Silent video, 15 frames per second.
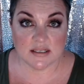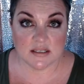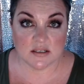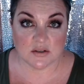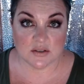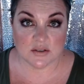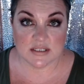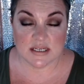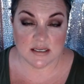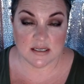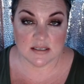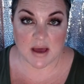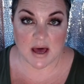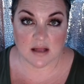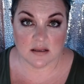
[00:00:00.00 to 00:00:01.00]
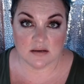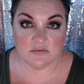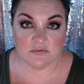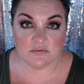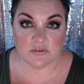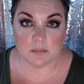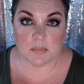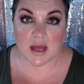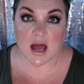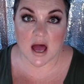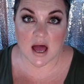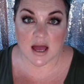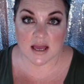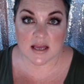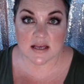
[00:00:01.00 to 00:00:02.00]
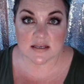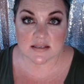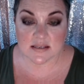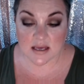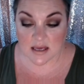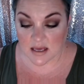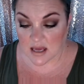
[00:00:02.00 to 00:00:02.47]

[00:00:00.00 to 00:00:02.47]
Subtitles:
Little Tease palette for my eyes.